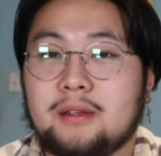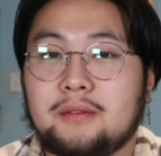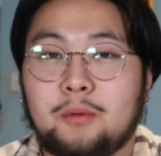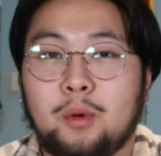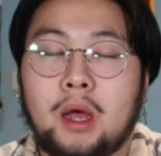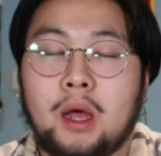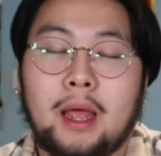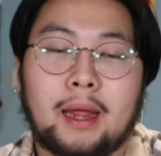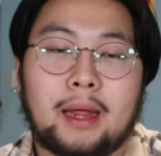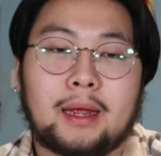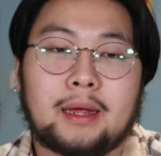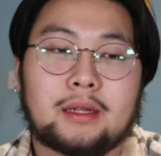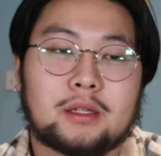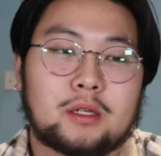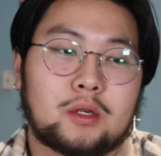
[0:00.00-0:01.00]
and
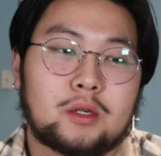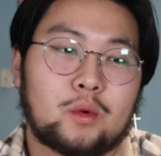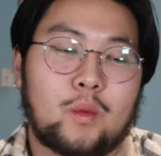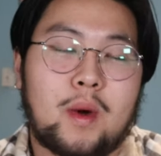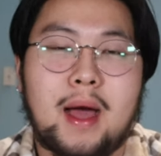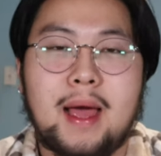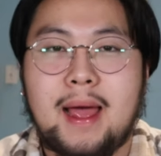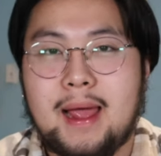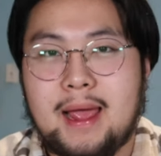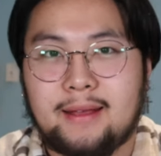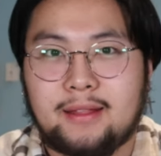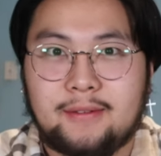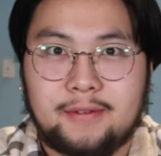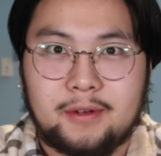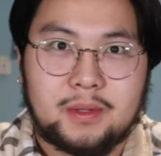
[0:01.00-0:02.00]
why I have to
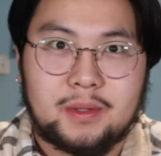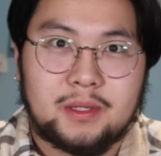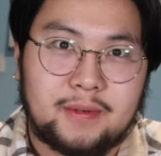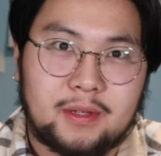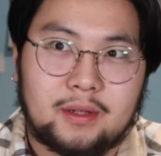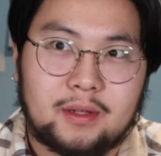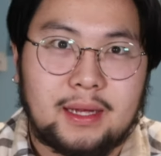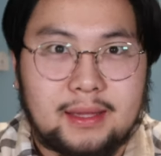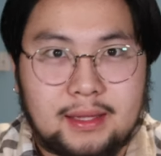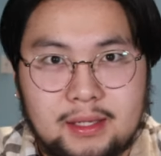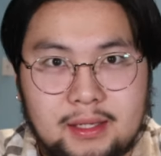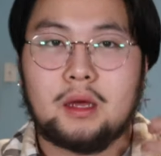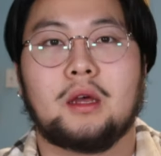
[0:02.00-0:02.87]
film this video like this.